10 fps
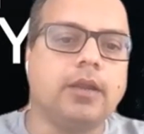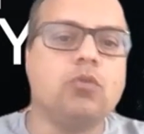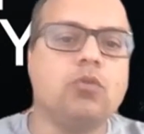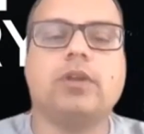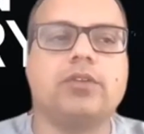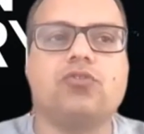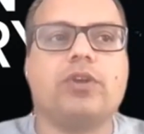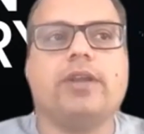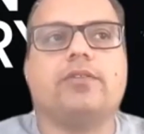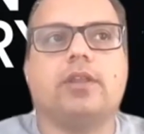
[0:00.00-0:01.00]
remove the
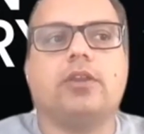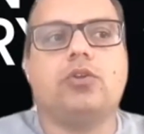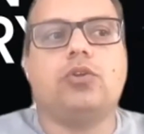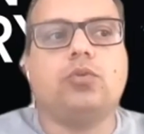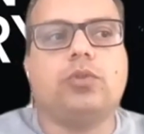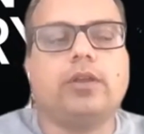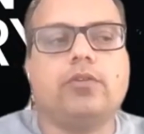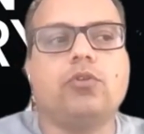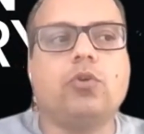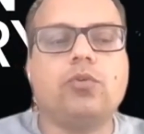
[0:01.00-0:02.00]
constraints that
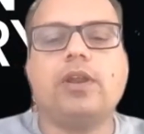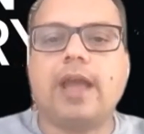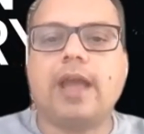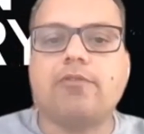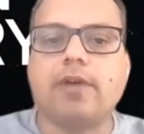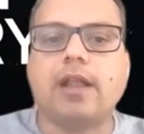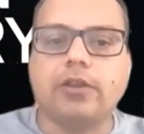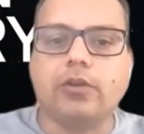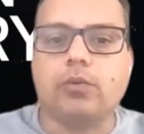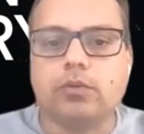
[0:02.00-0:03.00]
don't really add
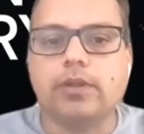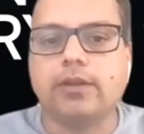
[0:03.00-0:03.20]
value.